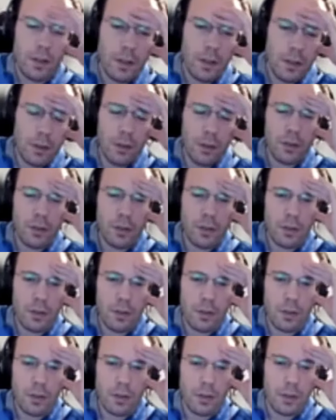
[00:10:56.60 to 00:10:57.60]
This looks,
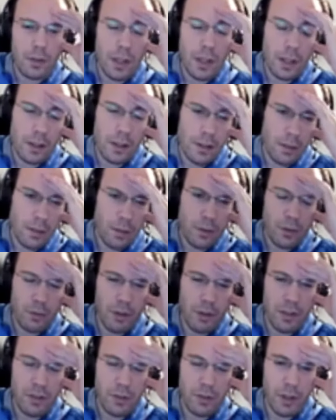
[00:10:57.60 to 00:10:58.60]
this looks
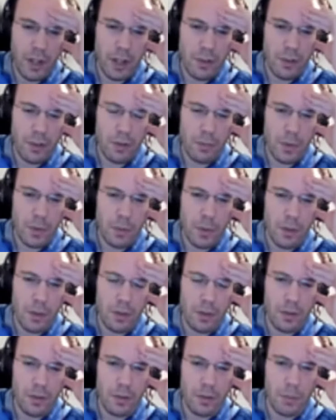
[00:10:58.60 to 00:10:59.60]
quite strange to me
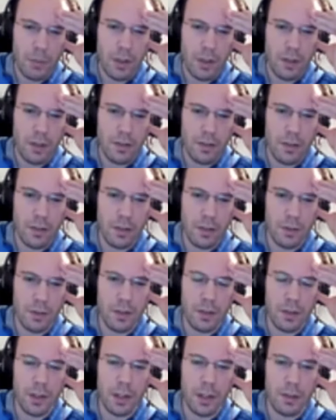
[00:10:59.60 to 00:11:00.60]
because it's reminiscent of
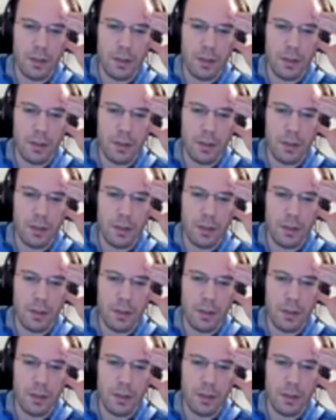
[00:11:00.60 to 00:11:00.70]
this knight